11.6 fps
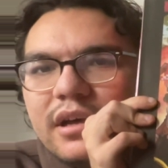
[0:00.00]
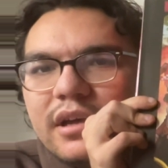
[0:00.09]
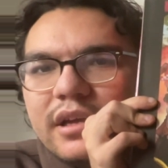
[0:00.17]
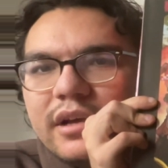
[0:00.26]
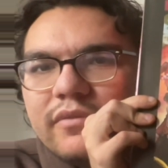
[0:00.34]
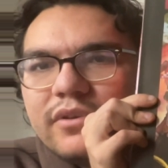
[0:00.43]

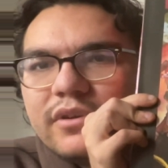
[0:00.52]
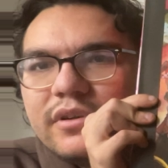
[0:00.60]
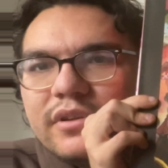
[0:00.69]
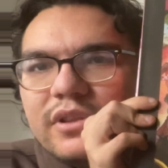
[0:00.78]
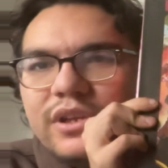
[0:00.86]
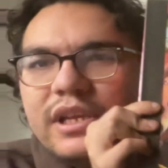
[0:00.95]

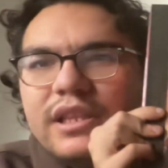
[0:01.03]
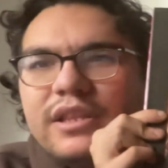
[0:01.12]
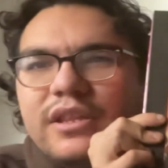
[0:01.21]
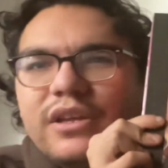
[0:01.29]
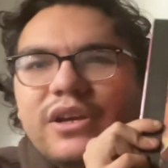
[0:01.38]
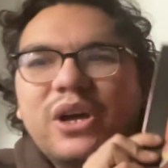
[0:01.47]
cover. Look at
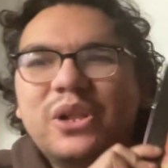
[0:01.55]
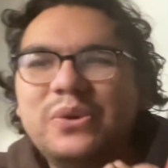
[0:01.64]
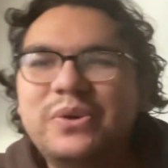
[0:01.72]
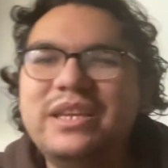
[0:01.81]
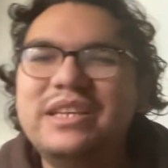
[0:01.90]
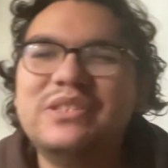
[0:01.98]
the
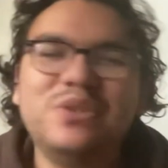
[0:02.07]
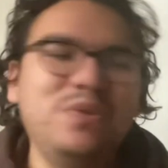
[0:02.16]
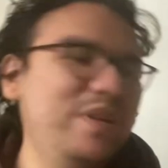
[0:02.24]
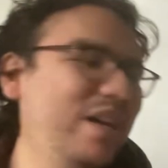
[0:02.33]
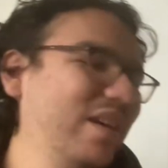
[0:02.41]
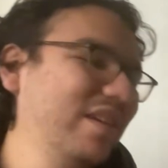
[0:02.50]
coloring. It's so
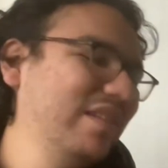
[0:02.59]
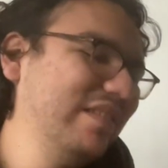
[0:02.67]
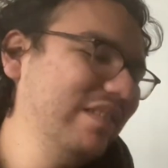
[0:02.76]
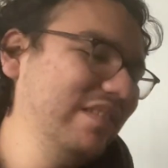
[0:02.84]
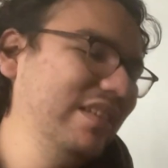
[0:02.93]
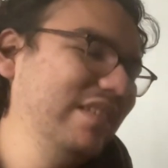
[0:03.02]

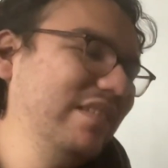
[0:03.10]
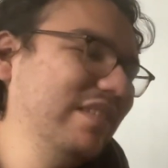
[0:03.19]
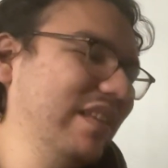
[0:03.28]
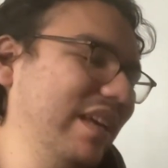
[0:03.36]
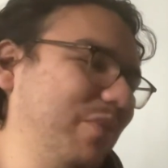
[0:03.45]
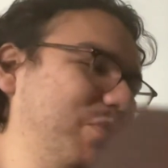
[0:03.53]
nice. It's
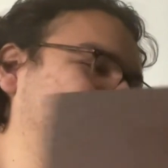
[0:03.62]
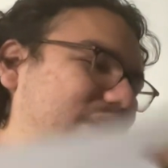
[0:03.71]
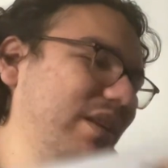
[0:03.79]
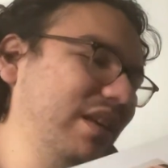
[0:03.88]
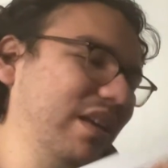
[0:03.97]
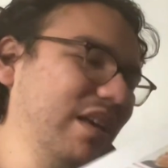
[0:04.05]
like
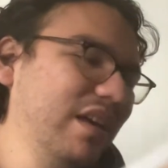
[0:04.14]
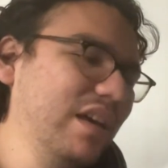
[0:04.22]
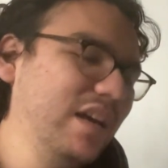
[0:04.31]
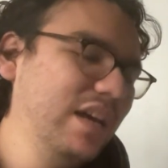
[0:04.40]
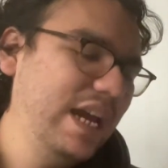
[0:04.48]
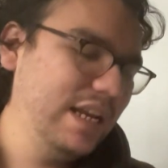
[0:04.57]
really...
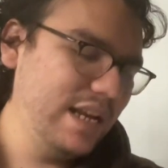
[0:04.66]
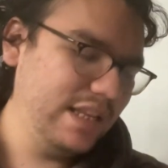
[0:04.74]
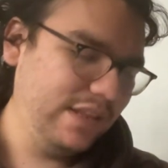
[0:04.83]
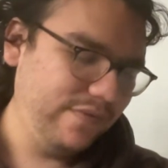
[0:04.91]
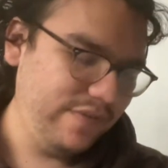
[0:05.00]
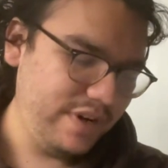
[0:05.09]
And at
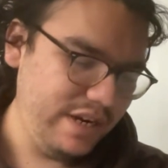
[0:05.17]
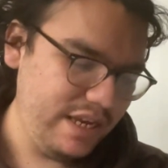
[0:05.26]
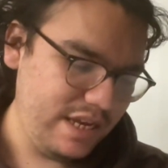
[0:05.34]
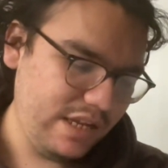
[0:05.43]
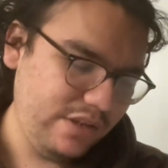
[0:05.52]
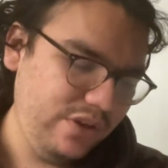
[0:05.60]
the very
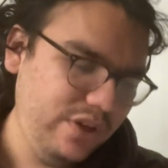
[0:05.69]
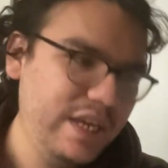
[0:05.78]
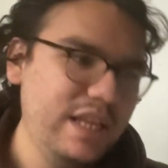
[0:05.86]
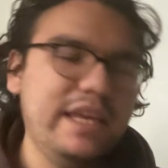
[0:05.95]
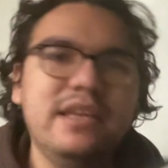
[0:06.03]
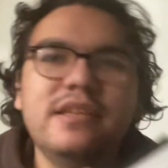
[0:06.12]
end, you get
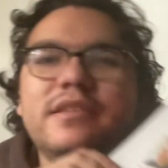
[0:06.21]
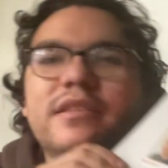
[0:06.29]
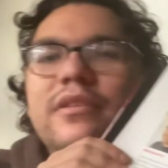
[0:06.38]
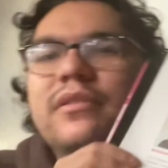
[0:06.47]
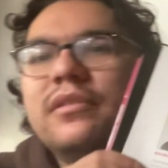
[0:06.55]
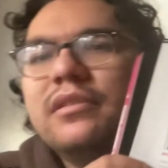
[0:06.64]
like his
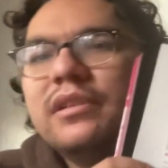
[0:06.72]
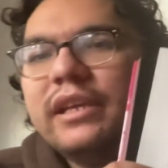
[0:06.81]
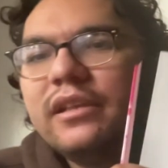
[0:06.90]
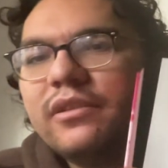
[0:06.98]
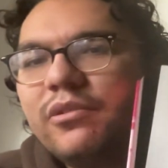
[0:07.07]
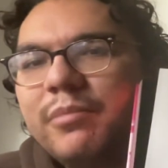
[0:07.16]
little, like a
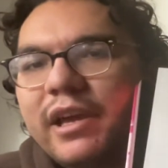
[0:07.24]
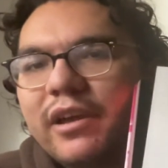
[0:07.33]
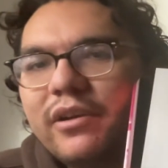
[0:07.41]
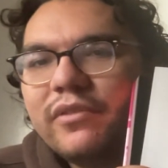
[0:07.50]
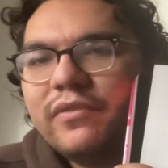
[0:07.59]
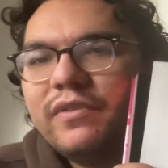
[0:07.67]
little
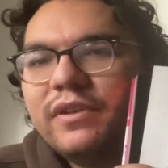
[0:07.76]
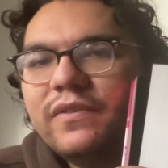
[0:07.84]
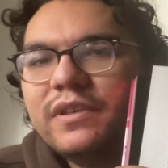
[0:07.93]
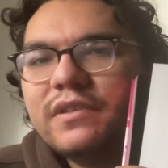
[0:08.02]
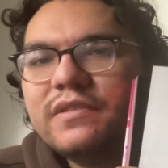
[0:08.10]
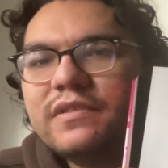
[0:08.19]
biography of
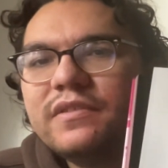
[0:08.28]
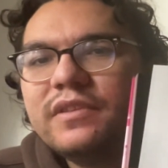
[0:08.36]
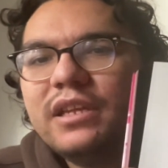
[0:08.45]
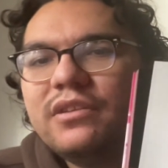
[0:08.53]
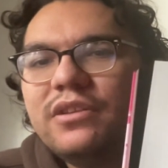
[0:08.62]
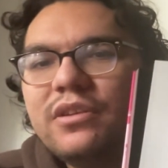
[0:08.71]
his.
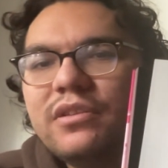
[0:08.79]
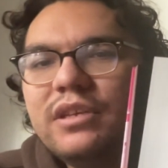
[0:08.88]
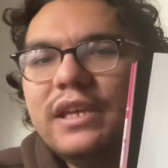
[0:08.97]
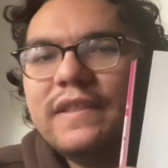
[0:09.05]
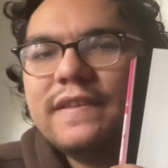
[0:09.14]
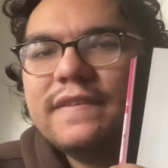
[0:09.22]
And, you
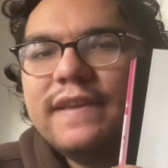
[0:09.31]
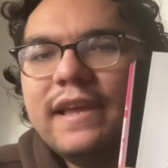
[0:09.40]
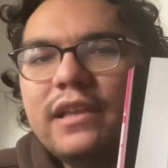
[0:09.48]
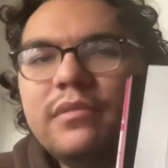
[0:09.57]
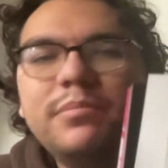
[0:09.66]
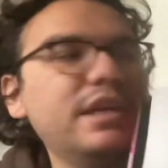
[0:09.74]
get this
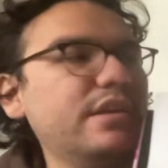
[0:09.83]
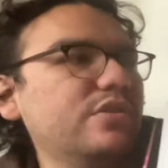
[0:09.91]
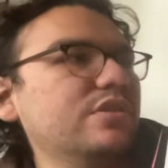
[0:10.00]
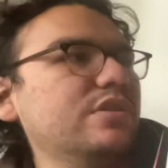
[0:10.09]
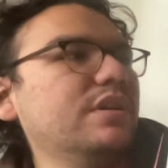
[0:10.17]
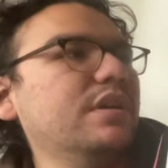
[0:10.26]
end
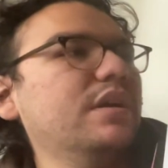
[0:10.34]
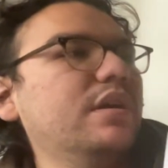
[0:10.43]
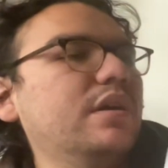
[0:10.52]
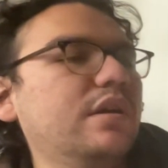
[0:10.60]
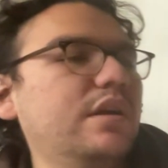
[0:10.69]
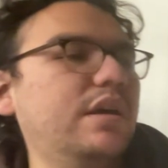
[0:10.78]
page.
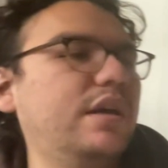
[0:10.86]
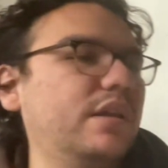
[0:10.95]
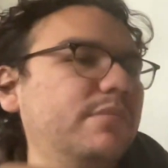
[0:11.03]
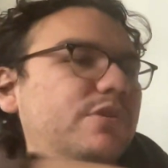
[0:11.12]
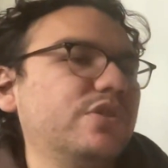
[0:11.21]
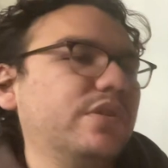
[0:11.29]
And
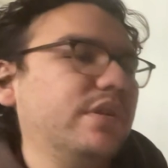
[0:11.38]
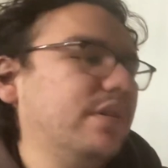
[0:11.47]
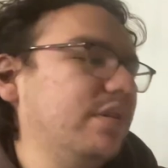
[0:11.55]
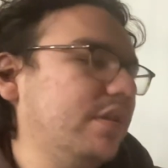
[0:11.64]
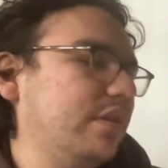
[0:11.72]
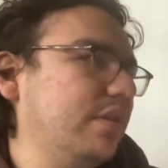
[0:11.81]
let me show you
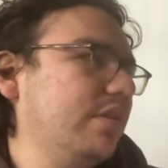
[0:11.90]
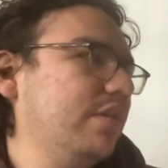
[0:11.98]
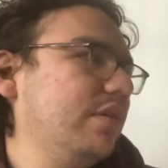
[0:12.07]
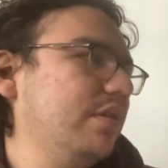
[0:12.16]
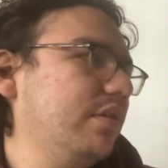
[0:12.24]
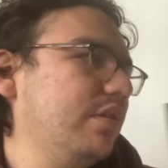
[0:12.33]
the...
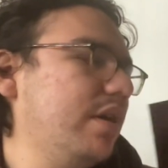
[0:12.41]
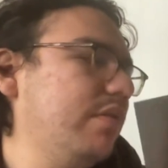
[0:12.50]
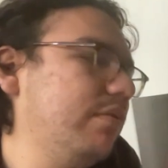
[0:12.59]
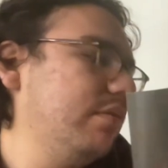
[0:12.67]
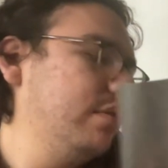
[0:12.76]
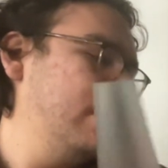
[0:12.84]

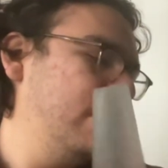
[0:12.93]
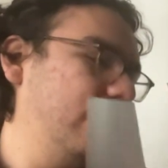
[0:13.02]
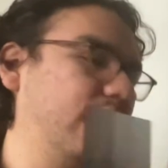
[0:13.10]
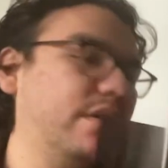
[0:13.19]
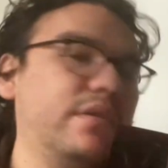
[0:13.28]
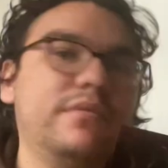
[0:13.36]

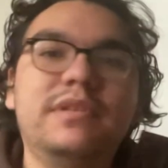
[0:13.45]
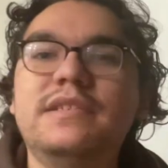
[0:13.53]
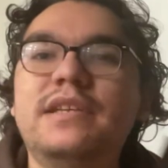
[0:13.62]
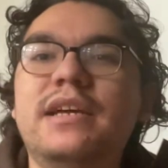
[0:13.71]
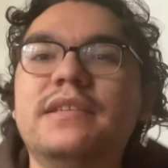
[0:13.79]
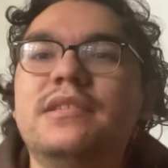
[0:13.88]
Oh, this
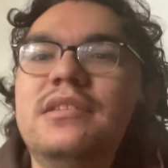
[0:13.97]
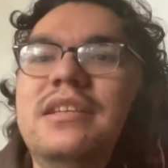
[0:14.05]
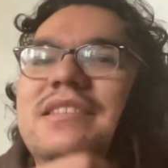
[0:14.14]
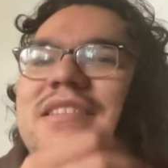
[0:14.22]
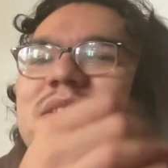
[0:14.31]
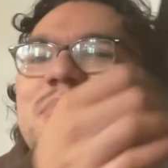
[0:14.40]

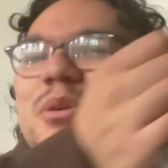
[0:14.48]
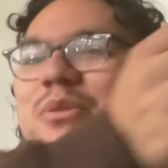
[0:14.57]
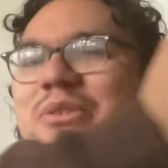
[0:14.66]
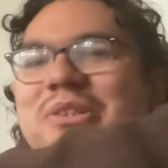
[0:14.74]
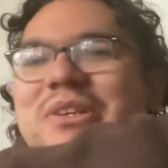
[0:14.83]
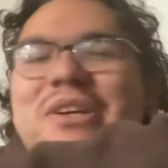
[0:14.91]
is a
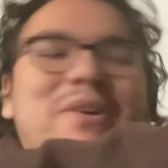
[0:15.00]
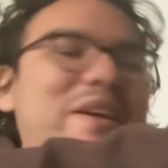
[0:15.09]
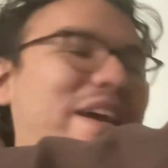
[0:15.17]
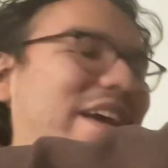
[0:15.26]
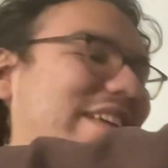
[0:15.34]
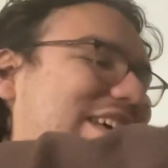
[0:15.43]
poster. Okay.